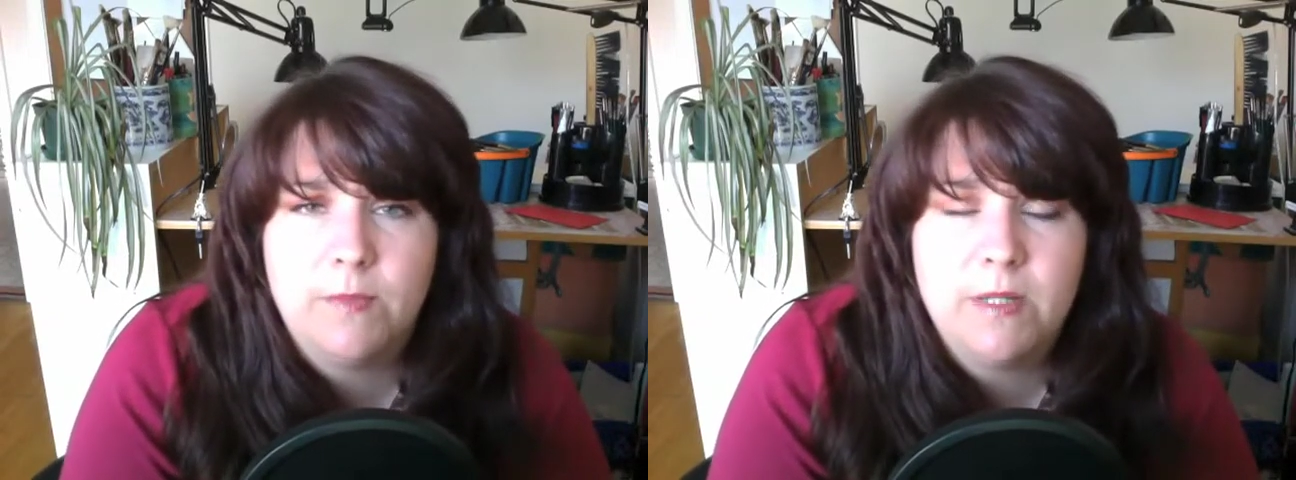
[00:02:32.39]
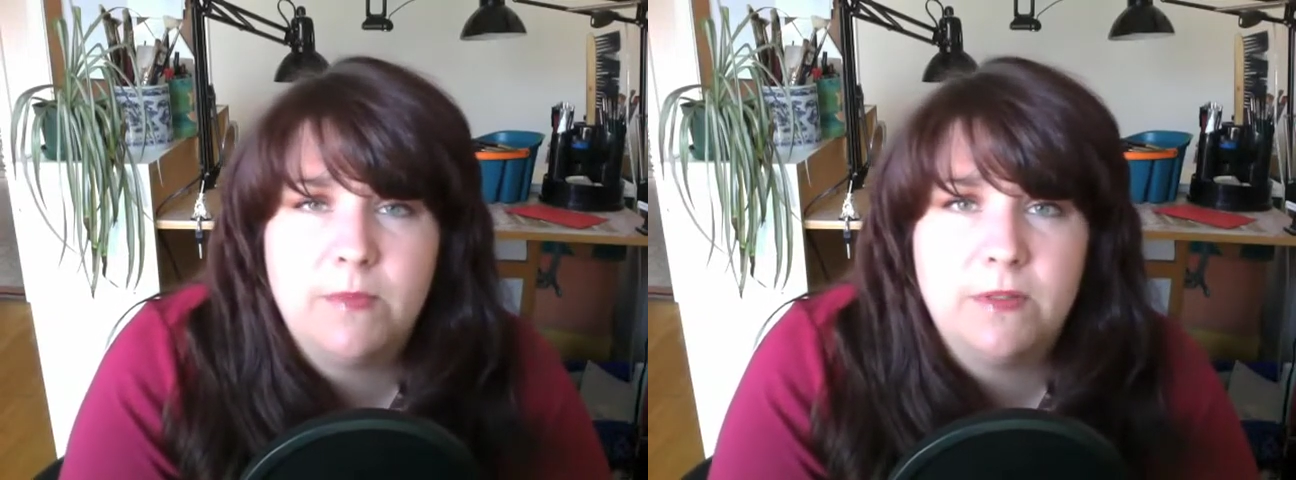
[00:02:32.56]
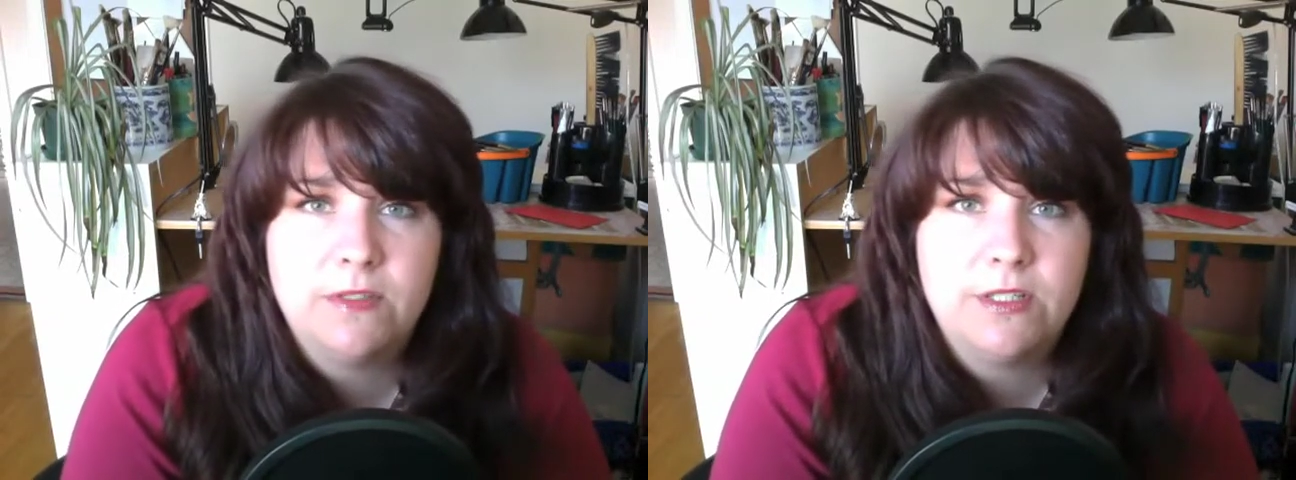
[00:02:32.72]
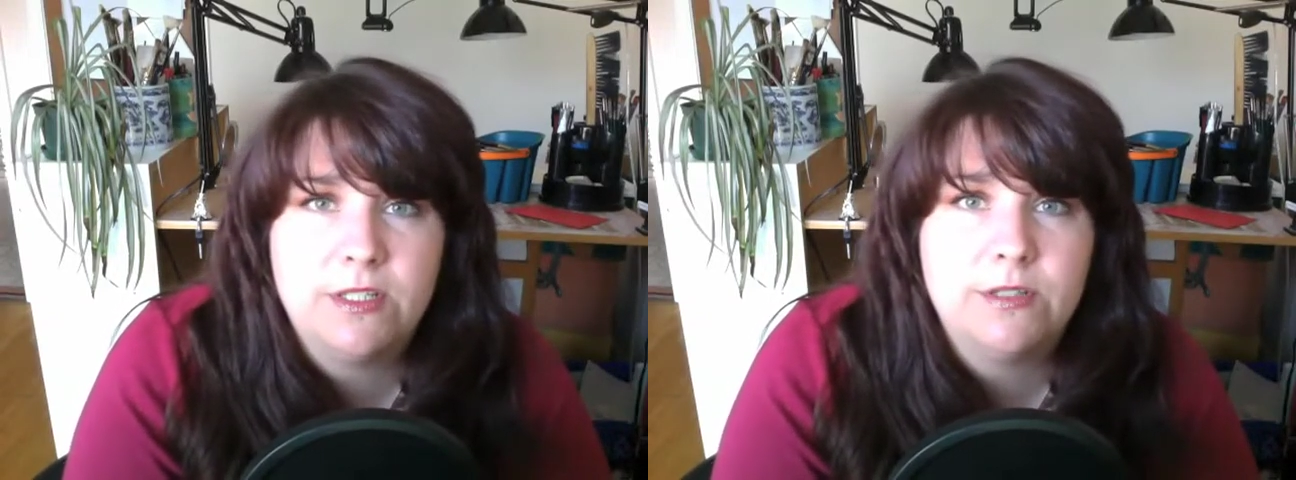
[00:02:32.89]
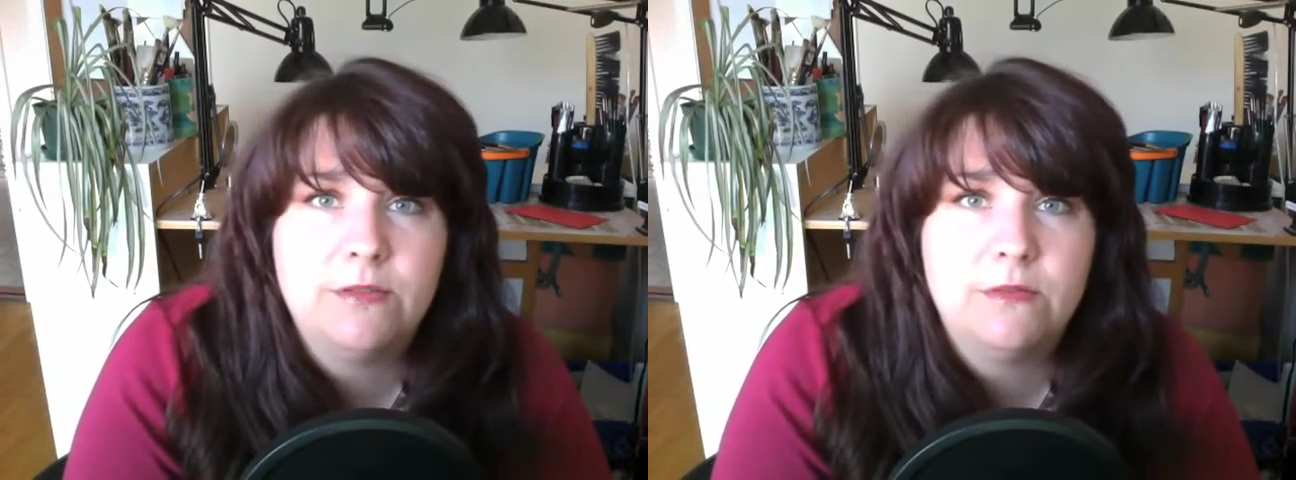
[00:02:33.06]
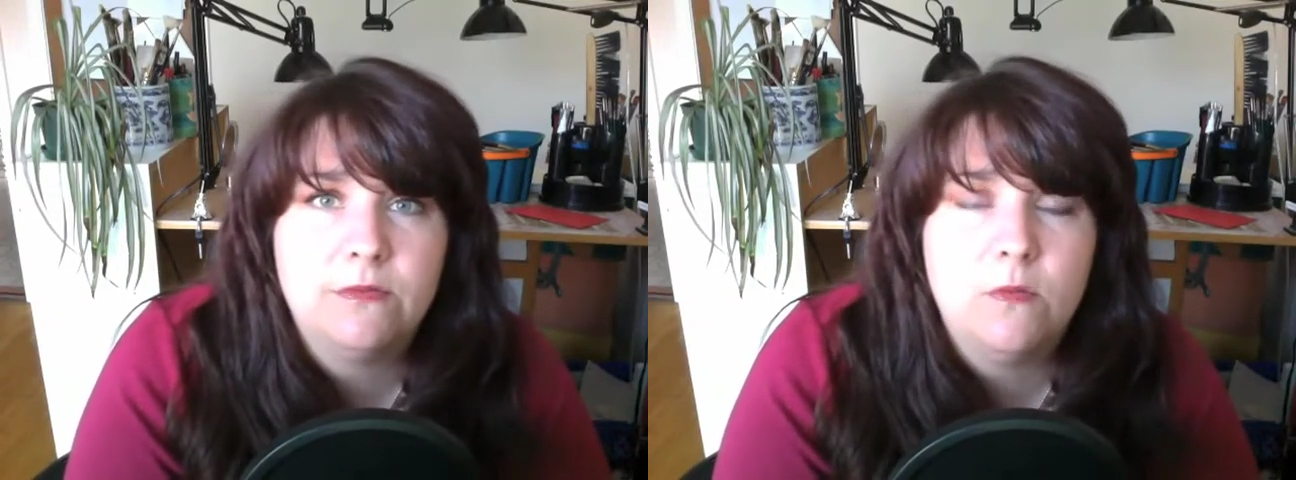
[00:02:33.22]
people
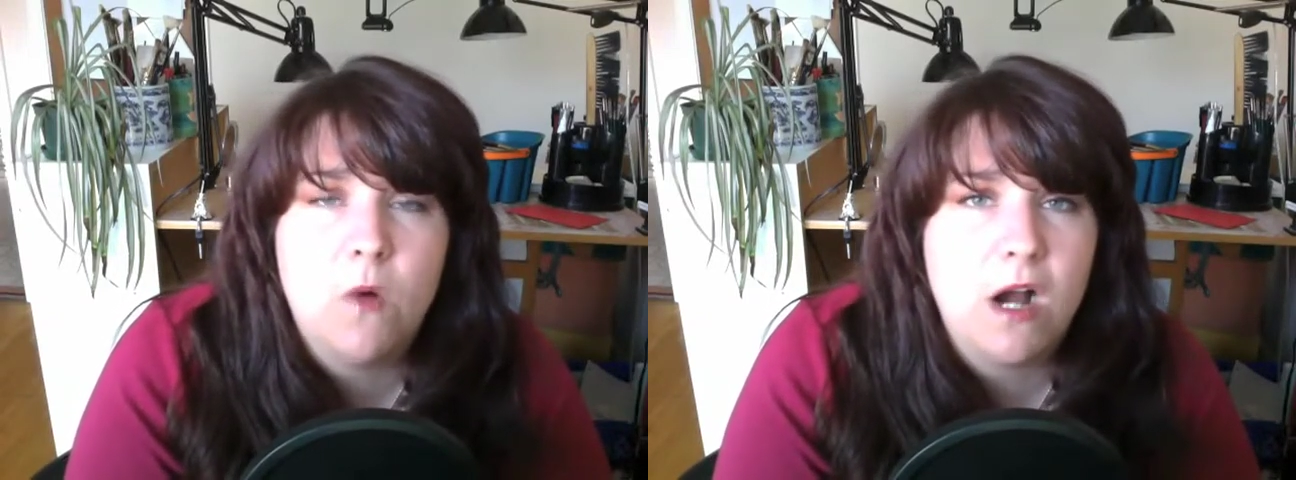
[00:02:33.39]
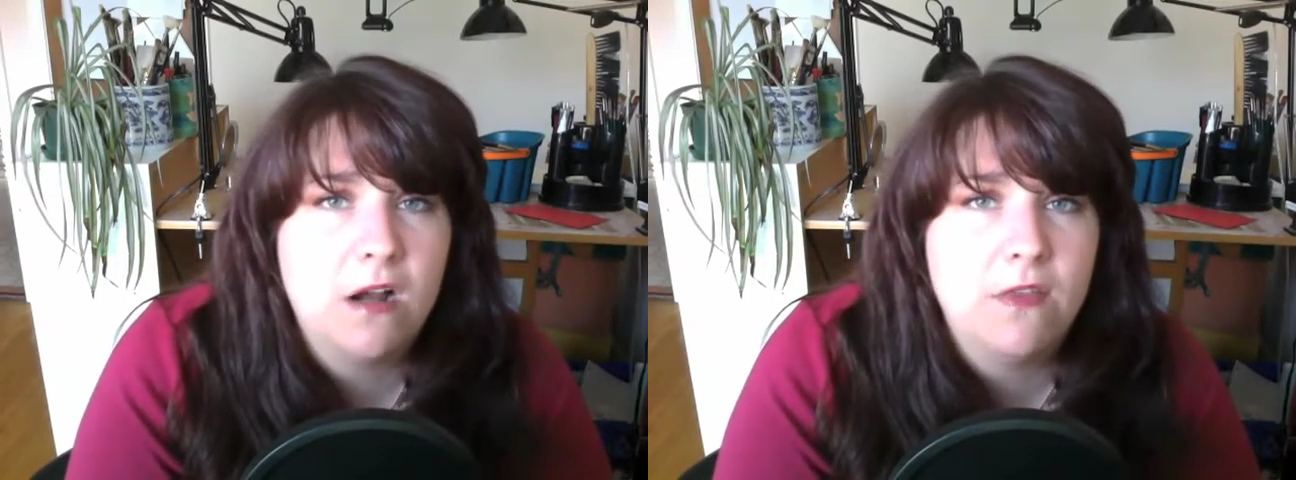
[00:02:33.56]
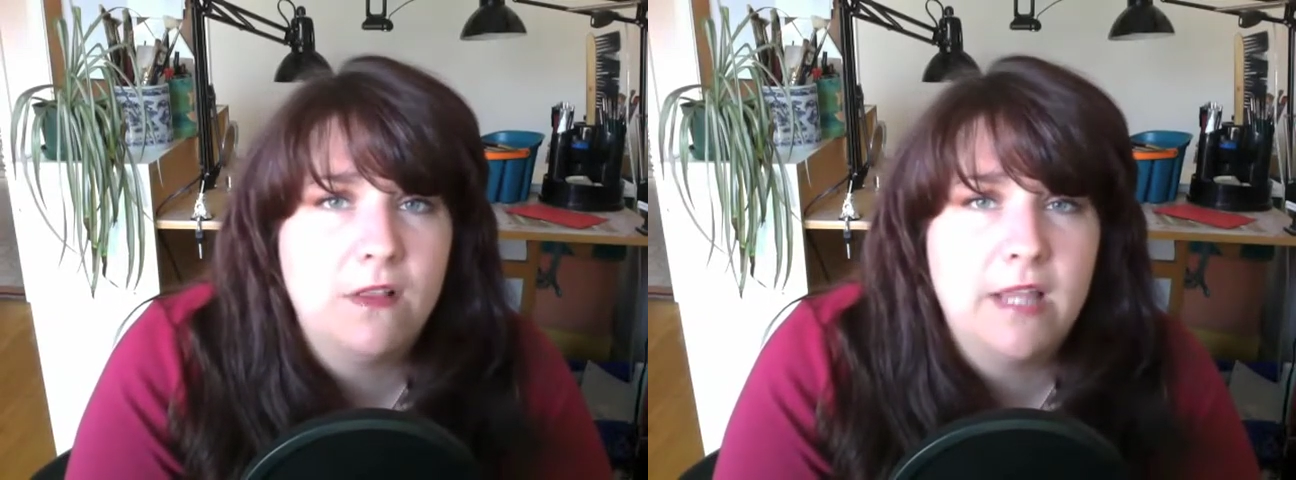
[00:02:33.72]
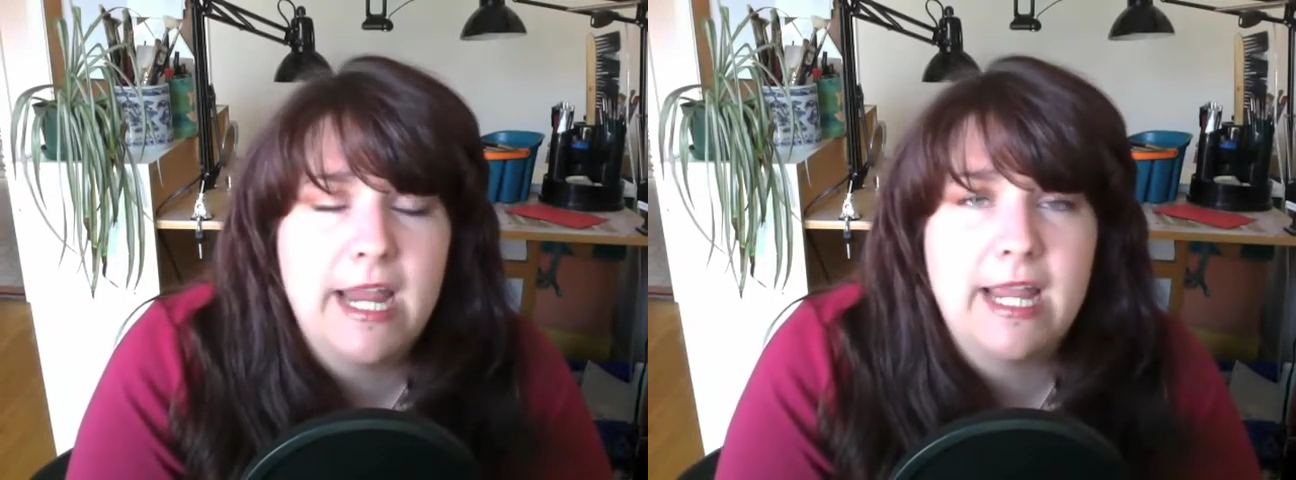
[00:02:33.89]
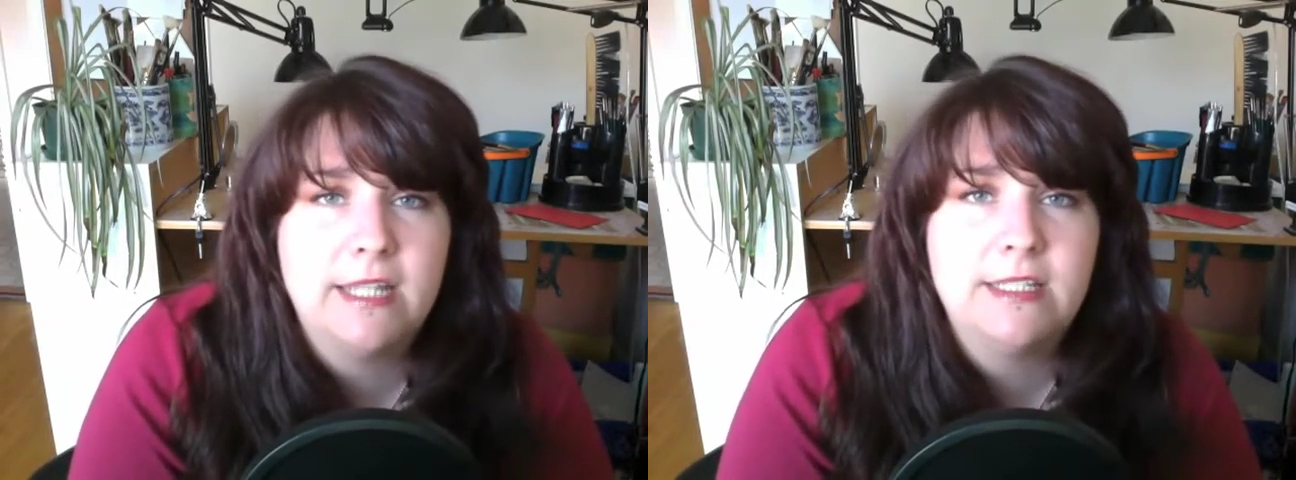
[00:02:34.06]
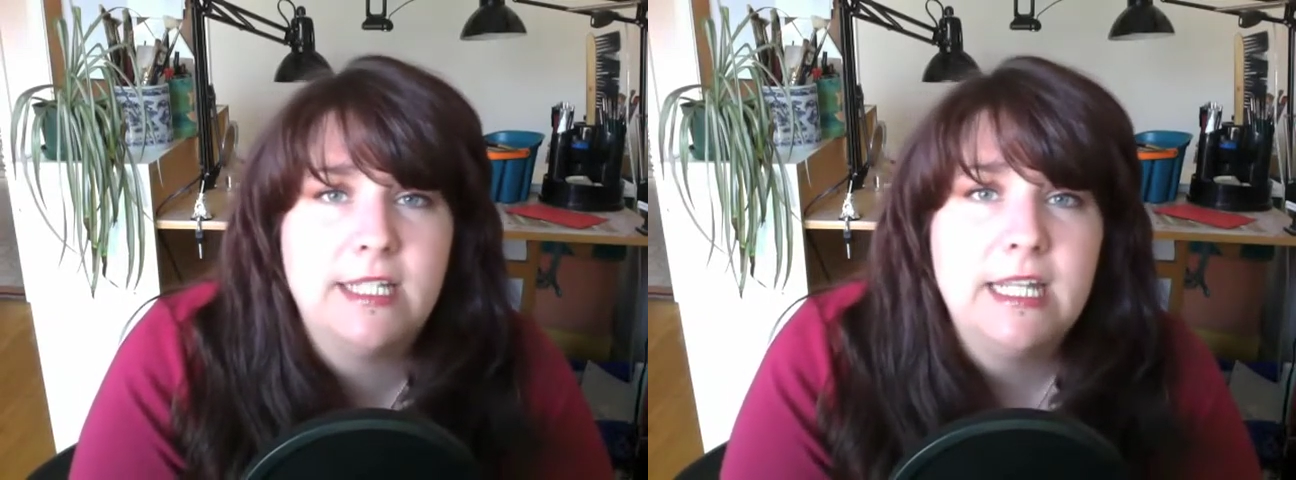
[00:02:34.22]
to walk on the
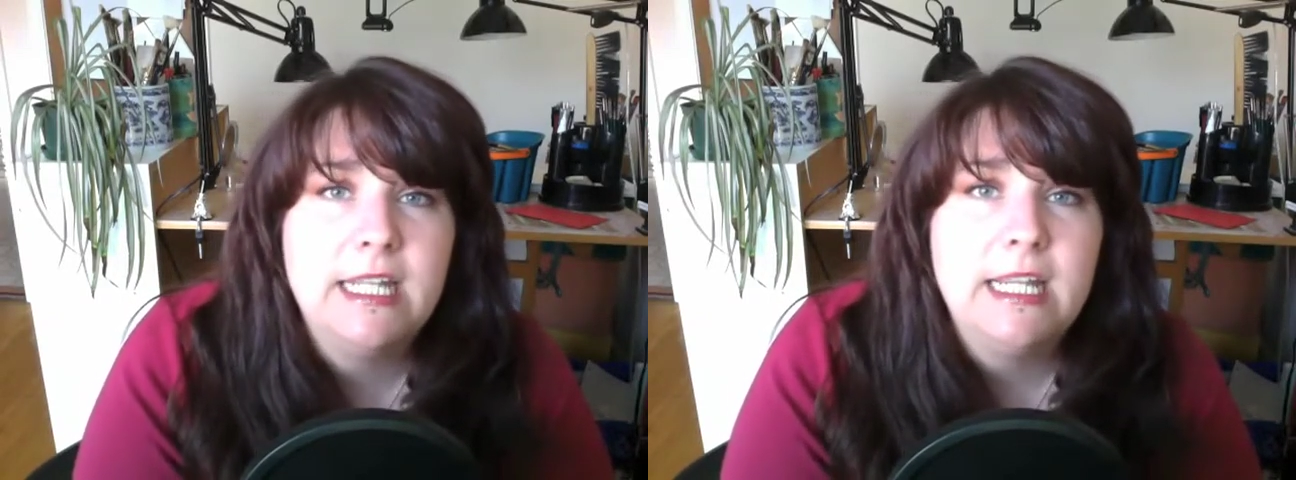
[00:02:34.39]
land.